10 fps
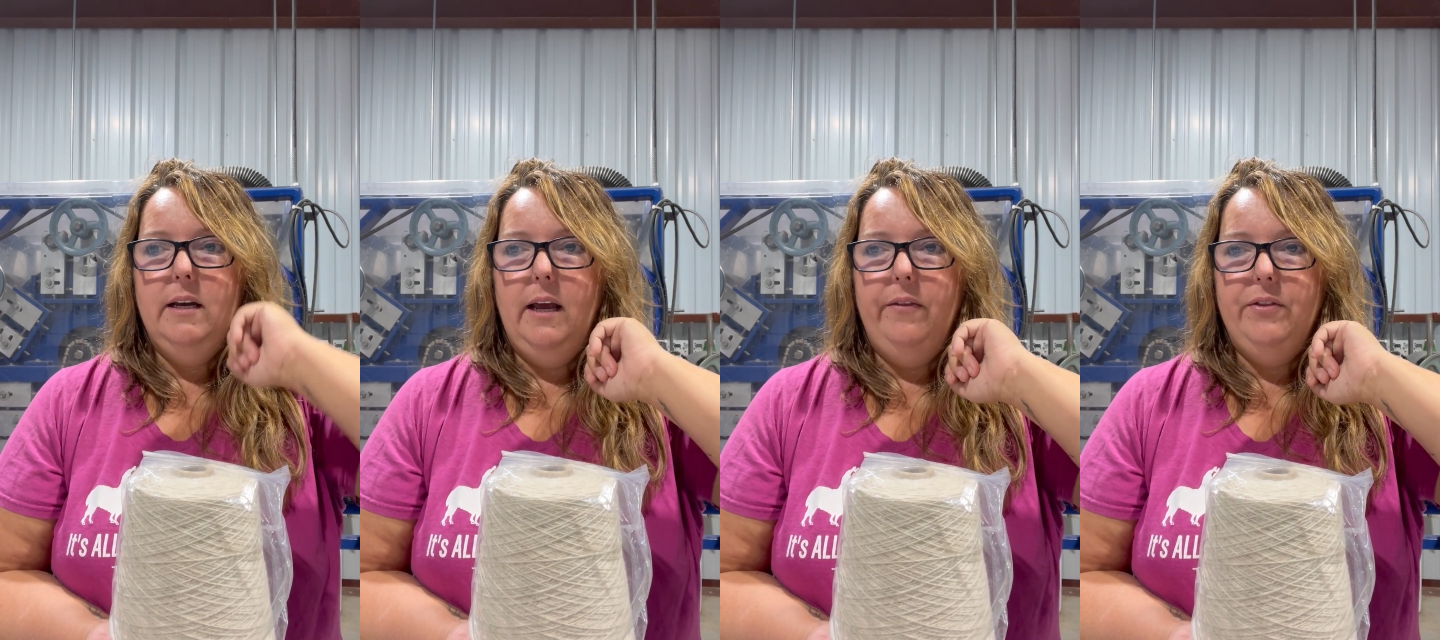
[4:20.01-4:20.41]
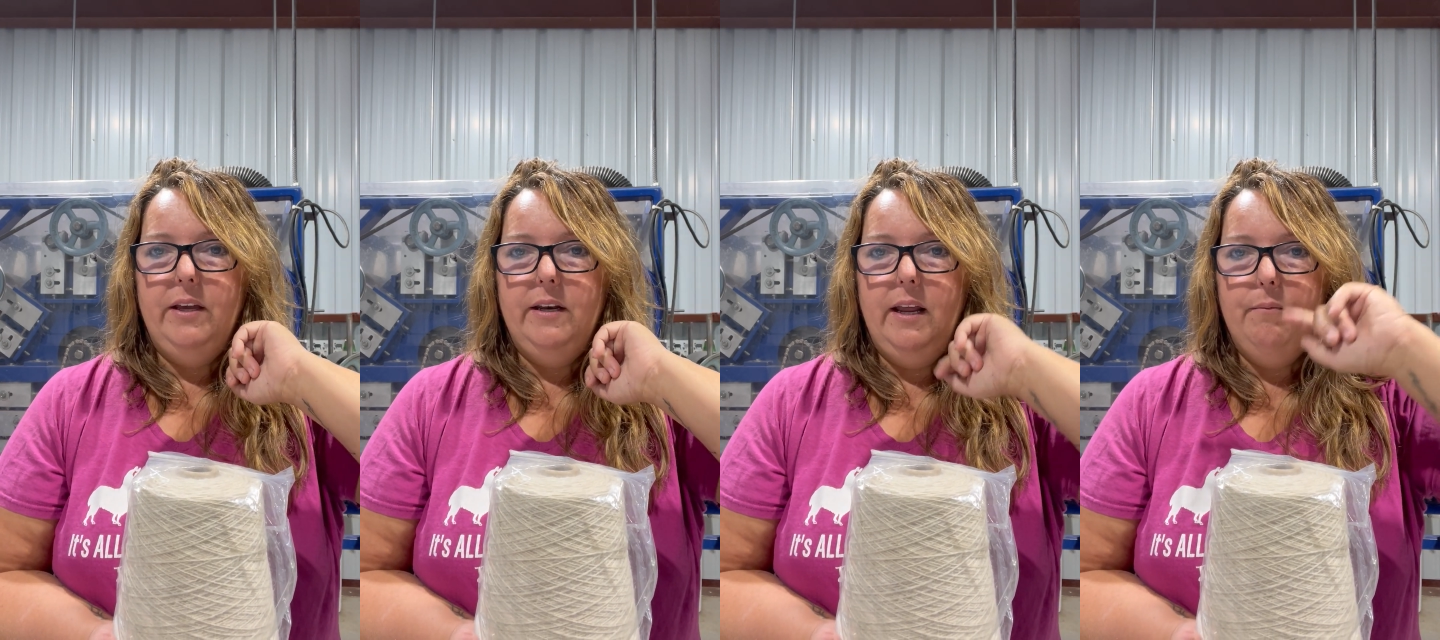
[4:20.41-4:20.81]
and
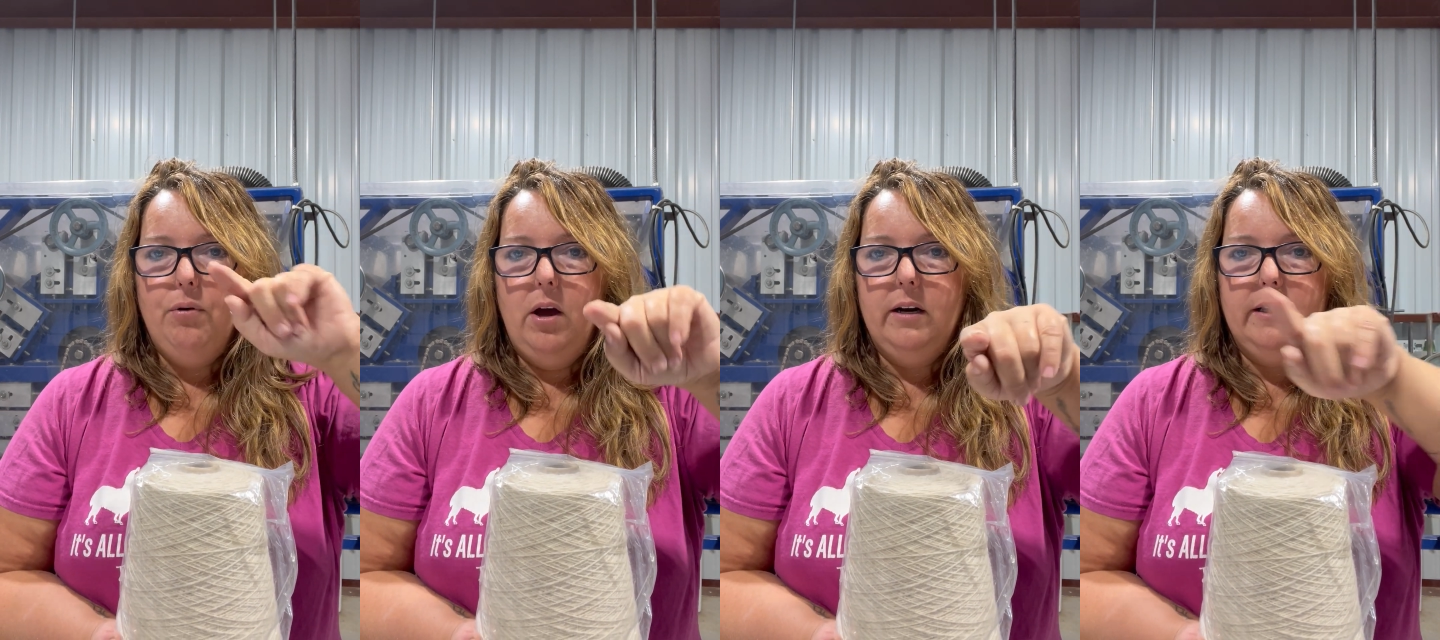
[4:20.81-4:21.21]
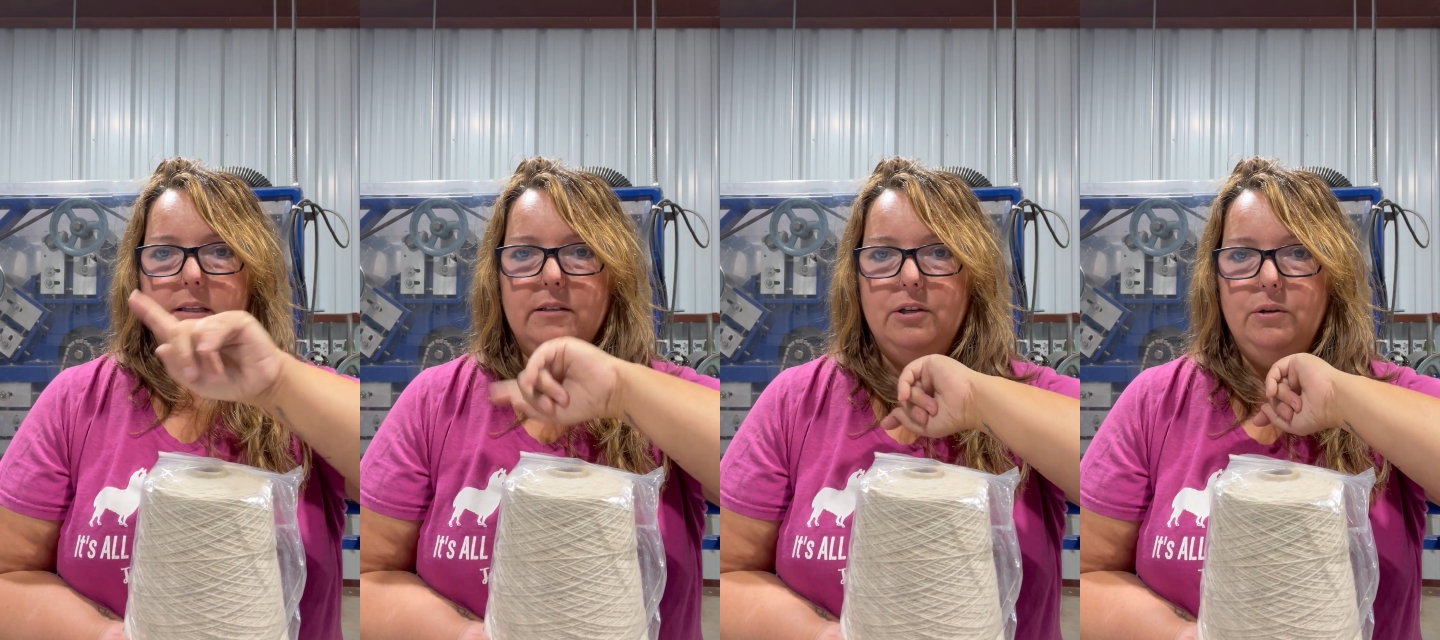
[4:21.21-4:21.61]
then end product
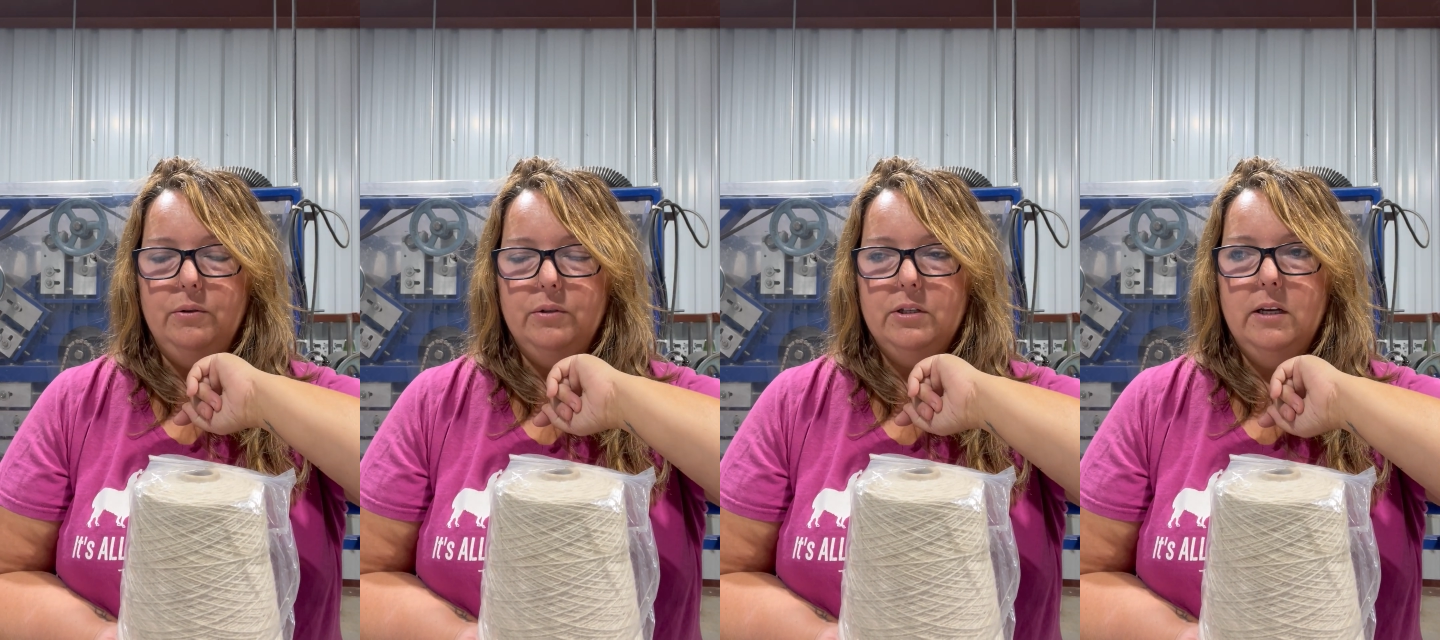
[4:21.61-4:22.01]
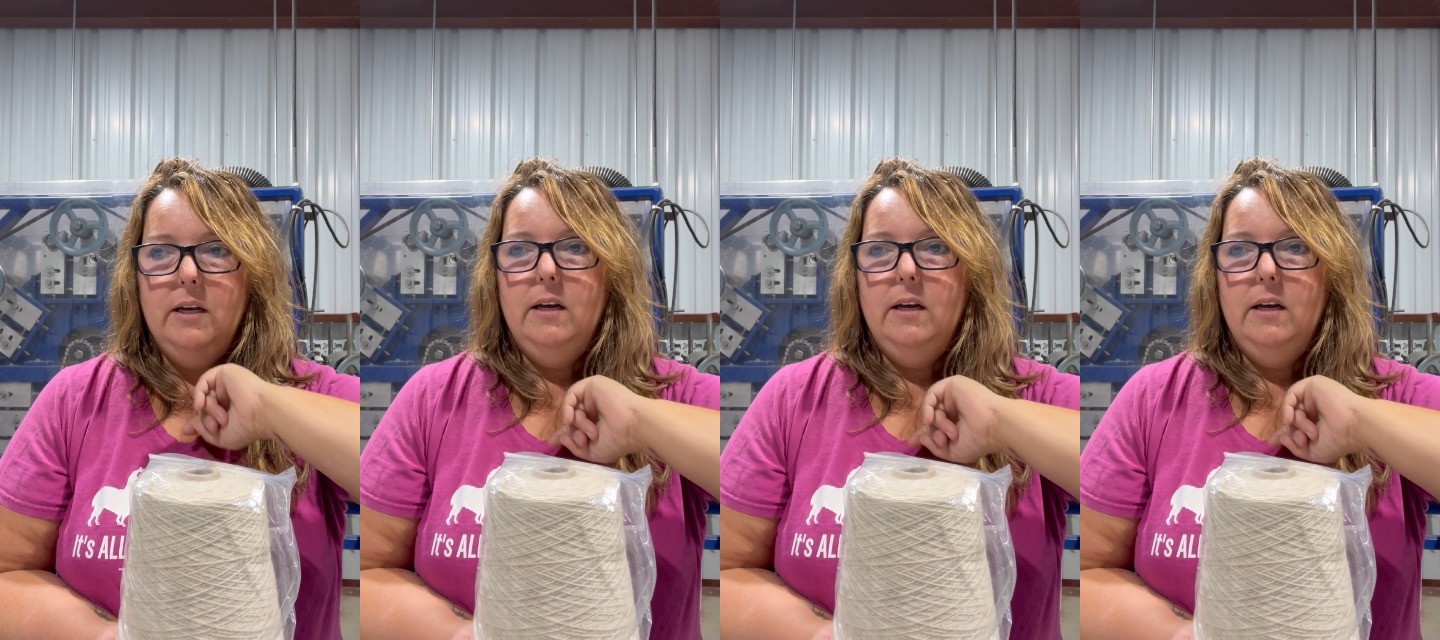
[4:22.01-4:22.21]
gets used.